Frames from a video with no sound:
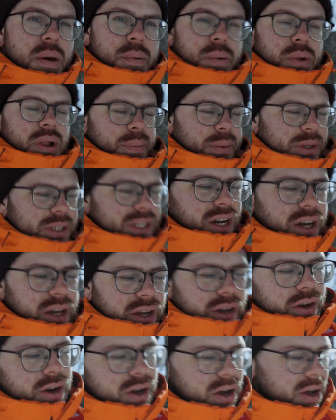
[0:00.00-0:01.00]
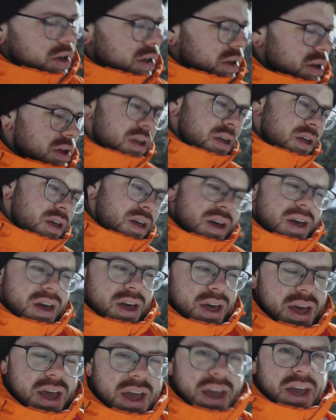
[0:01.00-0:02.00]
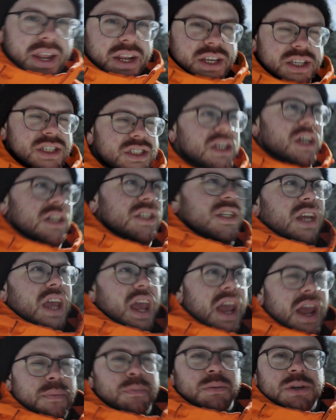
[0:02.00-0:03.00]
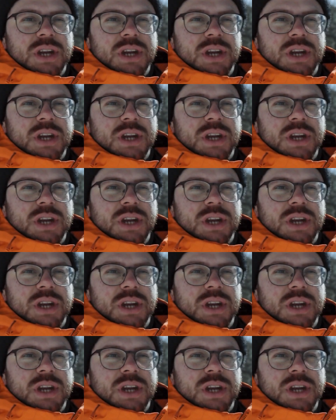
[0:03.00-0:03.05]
But let me tell you, it is such a game